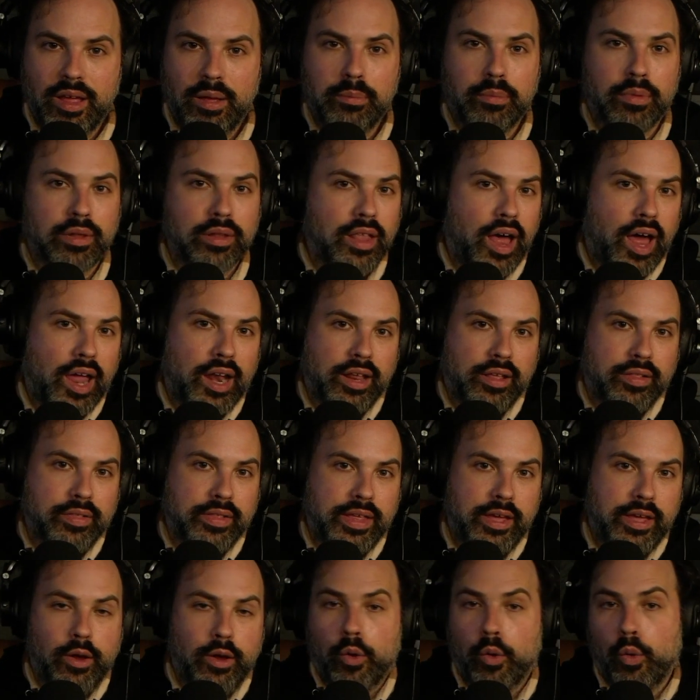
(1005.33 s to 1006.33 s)

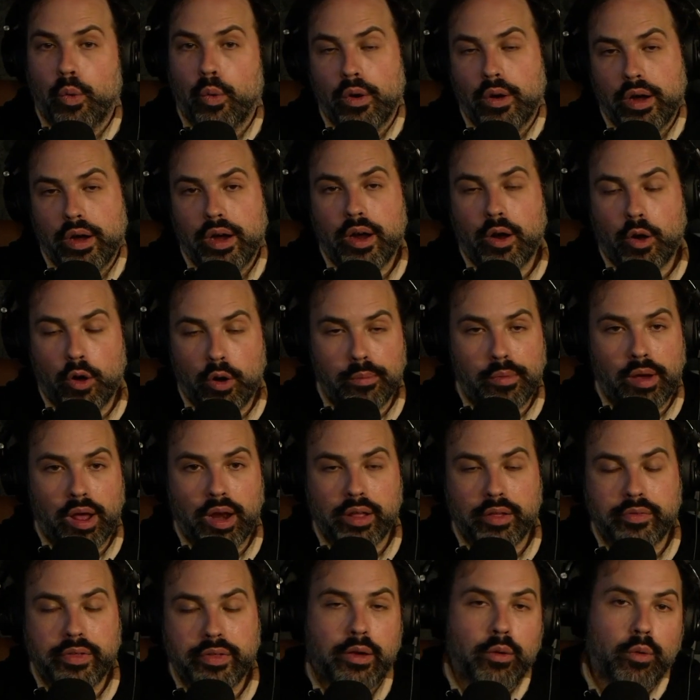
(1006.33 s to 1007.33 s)
melodically or
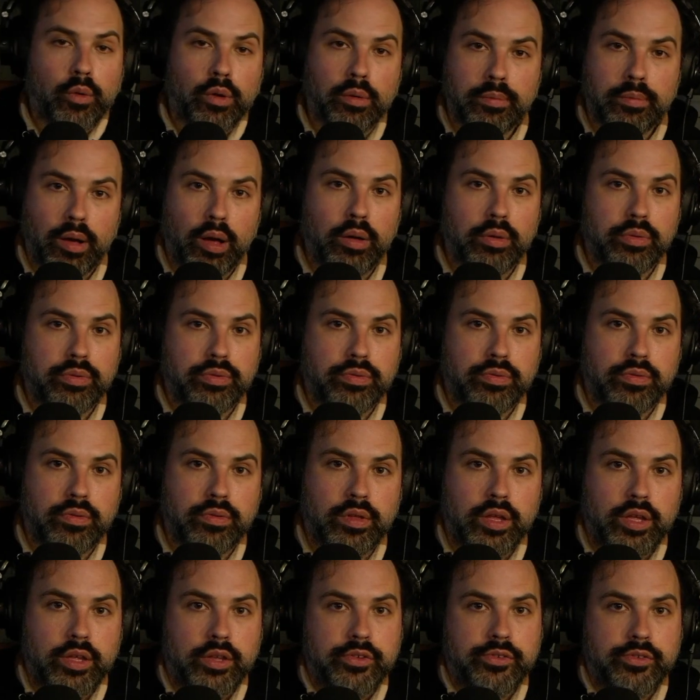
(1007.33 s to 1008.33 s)
harmonically or both.
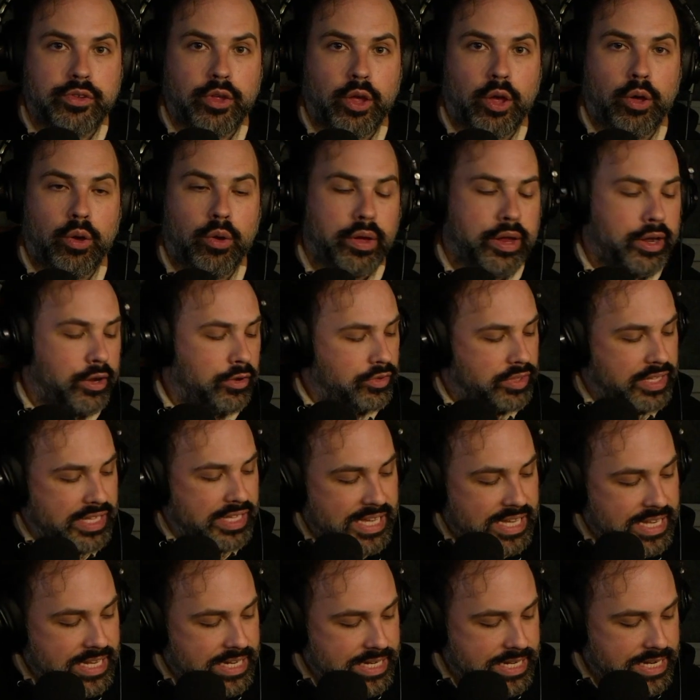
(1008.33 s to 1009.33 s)
So here's the
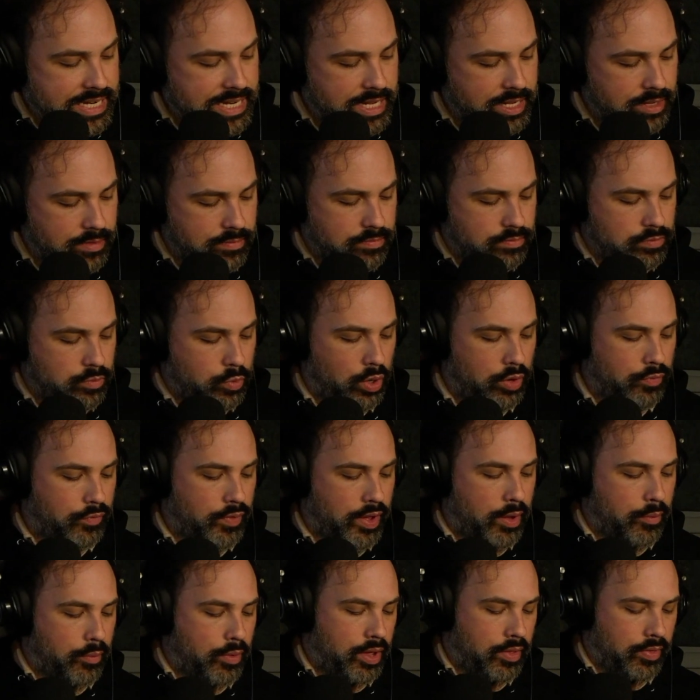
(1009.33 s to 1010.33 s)
key of D. What if
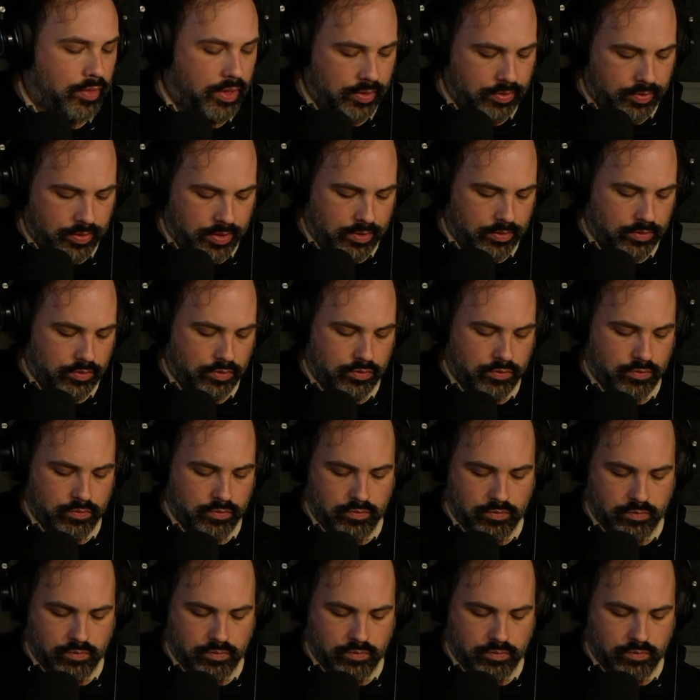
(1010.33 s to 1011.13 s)
I went like this?